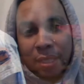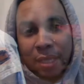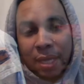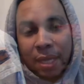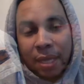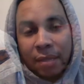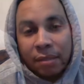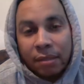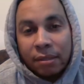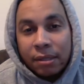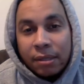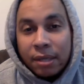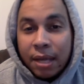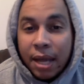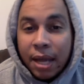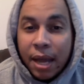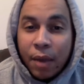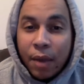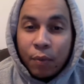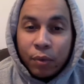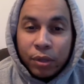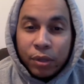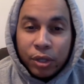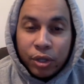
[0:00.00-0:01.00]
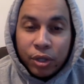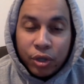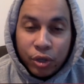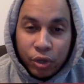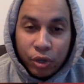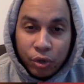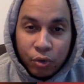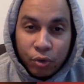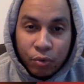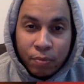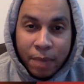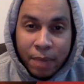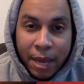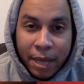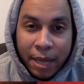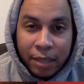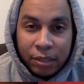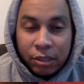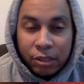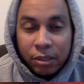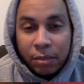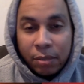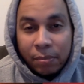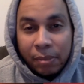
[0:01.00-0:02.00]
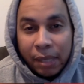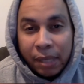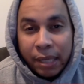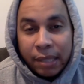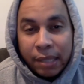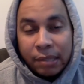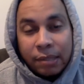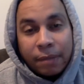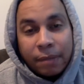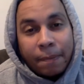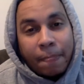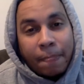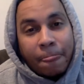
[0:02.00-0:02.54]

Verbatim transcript: together. And with a new manager in place,